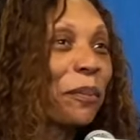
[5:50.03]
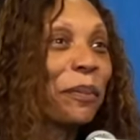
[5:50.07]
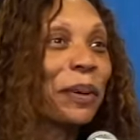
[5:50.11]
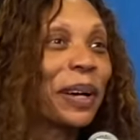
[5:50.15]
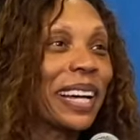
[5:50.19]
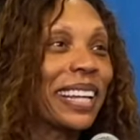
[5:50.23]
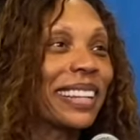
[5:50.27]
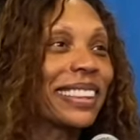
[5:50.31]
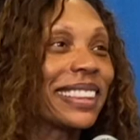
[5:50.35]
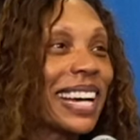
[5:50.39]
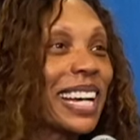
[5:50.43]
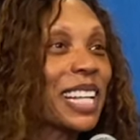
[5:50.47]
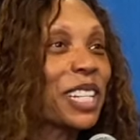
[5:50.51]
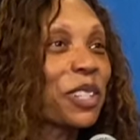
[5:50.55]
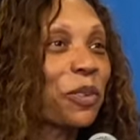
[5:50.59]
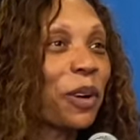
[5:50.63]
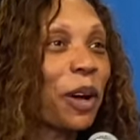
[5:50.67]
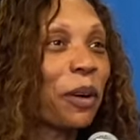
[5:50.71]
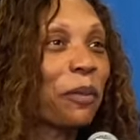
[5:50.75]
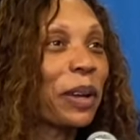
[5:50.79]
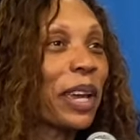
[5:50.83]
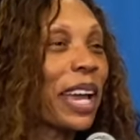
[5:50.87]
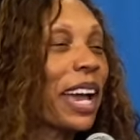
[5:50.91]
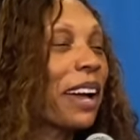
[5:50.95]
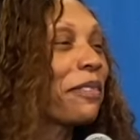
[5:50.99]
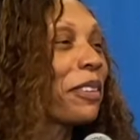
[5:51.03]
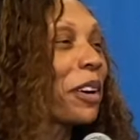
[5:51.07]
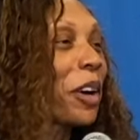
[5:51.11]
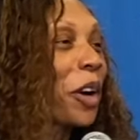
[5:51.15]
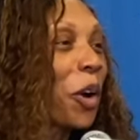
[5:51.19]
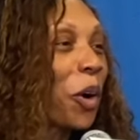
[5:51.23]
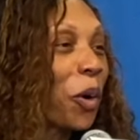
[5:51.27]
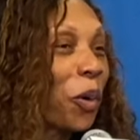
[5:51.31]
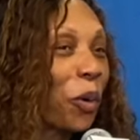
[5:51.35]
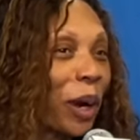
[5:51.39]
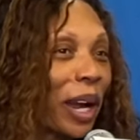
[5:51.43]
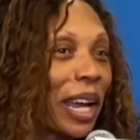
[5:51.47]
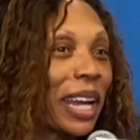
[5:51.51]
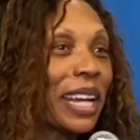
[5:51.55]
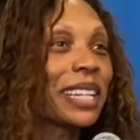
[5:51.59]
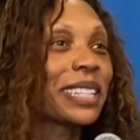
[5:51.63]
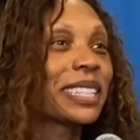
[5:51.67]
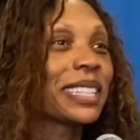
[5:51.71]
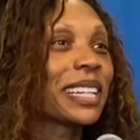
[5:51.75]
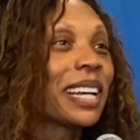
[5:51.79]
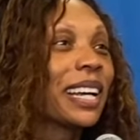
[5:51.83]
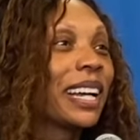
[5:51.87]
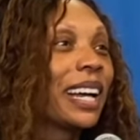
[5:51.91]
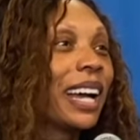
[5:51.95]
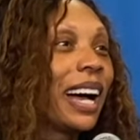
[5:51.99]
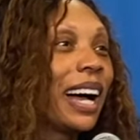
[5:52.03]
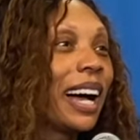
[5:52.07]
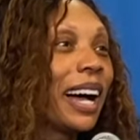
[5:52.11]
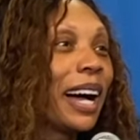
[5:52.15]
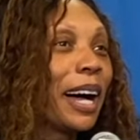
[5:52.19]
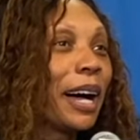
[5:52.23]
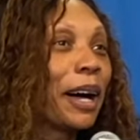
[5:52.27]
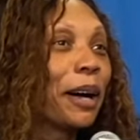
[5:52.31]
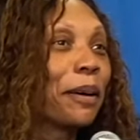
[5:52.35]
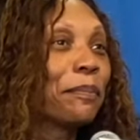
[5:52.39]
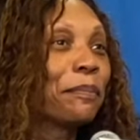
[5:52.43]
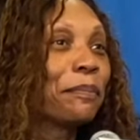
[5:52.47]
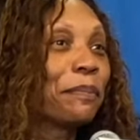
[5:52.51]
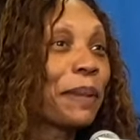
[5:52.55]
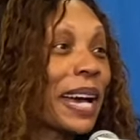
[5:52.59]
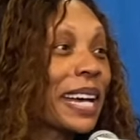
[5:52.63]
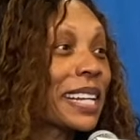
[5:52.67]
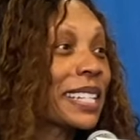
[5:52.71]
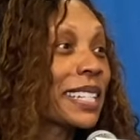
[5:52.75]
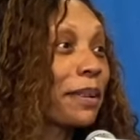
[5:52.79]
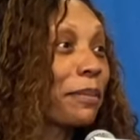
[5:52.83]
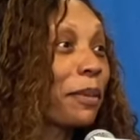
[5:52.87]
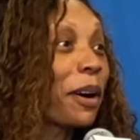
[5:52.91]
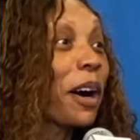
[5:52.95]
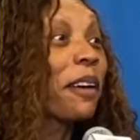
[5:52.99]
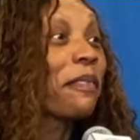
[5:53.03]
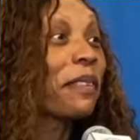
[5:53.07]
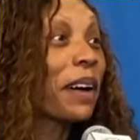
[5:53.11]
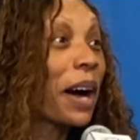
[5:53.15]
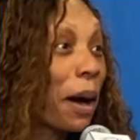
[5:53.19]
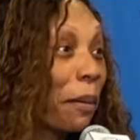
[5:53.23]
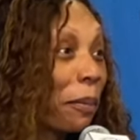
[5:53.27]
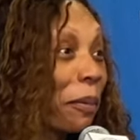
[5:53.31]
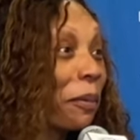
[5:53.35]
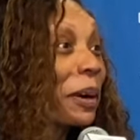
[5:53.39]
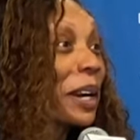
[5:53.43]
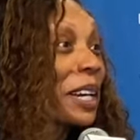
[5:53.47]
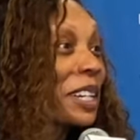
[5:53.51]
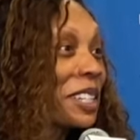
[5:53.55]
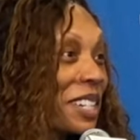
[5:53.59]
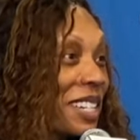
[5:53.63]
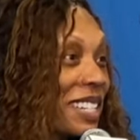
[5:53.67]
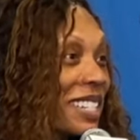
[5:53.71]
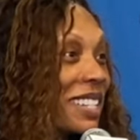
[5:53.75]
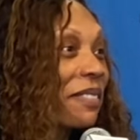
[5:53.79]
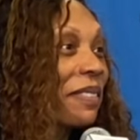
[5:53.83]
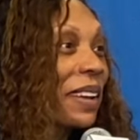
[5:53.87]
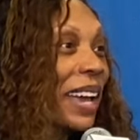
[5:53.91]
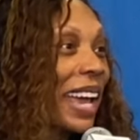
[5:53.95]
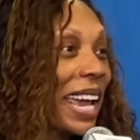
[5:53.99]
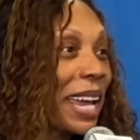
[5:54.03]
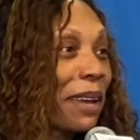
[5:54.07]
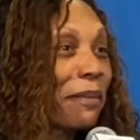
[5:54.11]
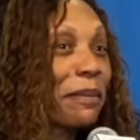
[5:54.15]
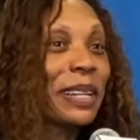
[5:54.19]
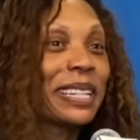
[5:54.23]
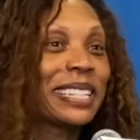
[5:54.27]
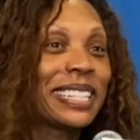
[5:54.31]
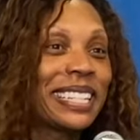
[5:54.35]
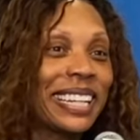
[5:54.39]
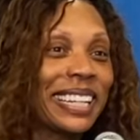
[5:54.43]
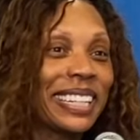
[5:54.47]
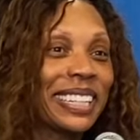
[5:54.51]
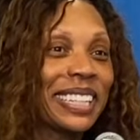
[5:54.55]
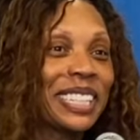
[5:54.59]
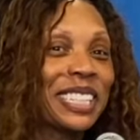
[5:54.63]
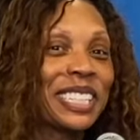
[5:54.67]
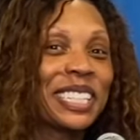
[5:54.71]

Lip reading: but that's why we have a great basketball operations of Amy Tilly.